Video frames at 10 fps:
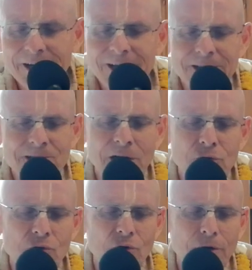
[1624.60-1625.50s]
Haridas
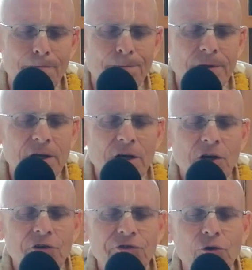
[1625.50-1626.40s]
Thakur.
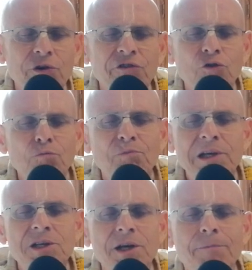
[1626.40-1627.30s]
So his
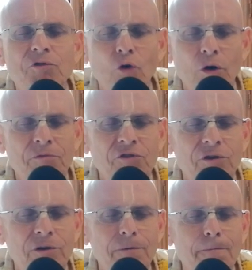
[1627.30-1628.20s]
complete
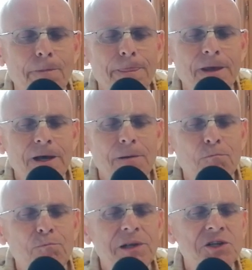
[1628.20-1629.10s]
absorption,
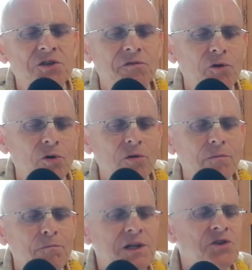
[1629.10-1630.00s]

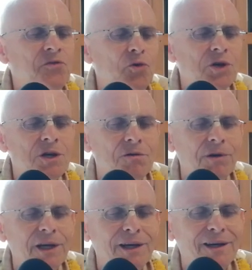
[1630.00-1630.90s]
blissful, blissful
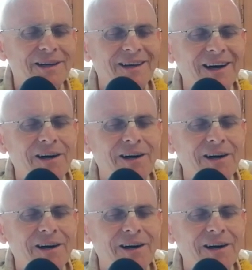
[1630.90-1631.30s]
hearing.